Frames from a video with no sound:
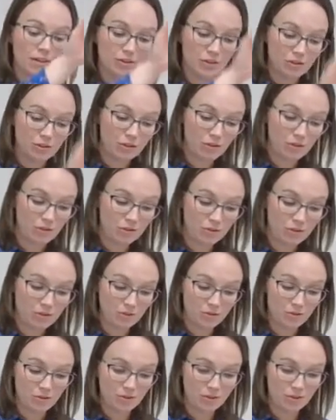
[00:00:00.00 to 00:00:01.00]
you go
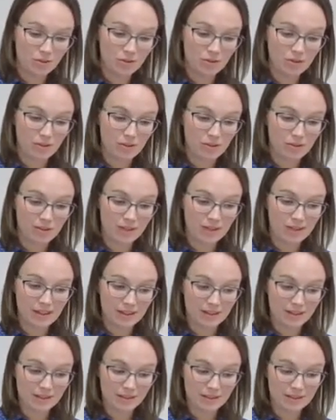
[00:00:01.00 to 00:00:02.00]
to the
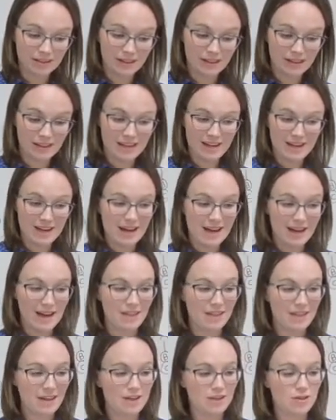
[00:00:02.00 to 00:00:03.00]
ending,
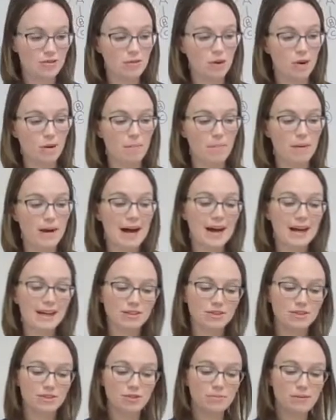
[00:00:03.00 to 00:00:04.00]
and then you go
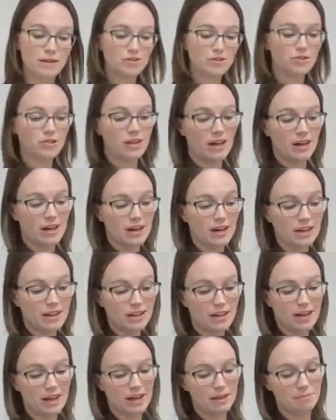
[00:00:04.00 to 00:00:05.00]
back to measure
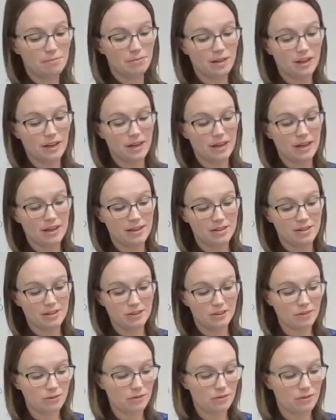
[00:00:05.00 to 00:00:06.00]
9 and play
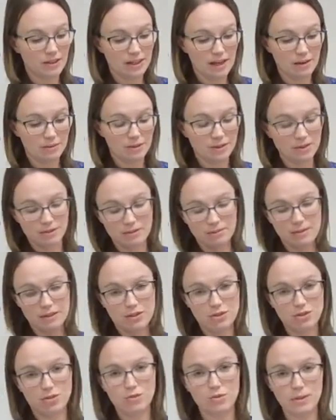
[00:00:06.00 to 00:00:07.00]
until the fine, which is in
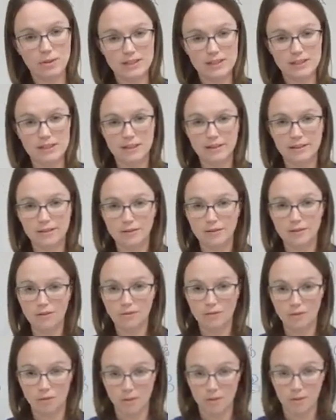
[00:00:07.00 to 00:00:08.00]
measure
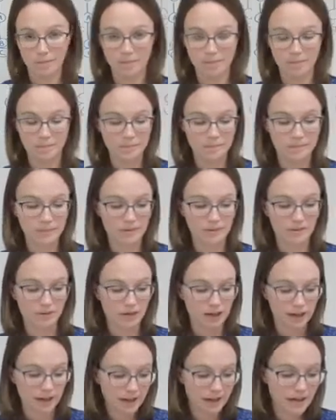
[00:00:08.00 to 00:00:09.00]
24.
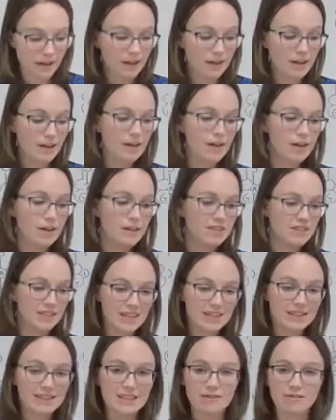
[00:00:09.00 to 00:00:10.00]
Okay? So
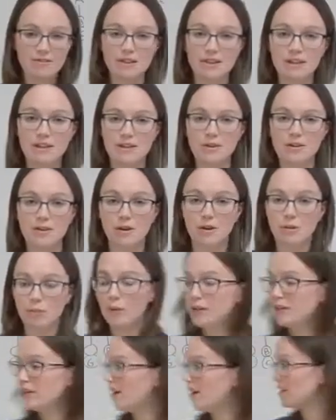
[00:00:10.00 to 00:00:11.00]
that's everything.
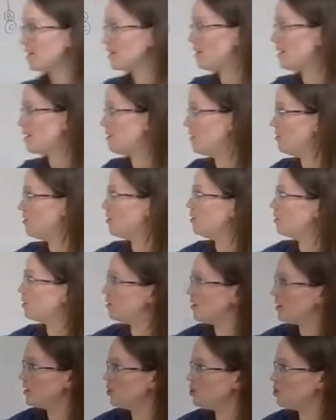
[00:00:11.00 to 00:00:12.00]
We talked about our
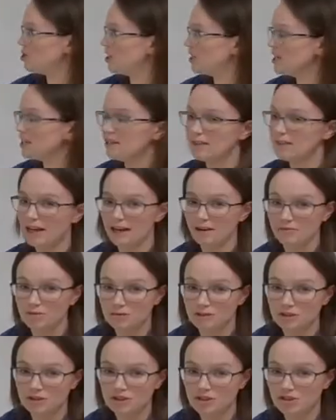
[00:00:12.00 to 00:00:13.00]
notes on G that
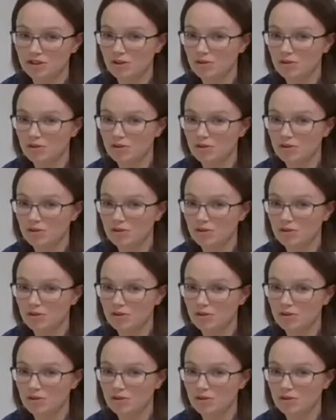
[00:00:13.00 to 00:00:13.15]
everyone should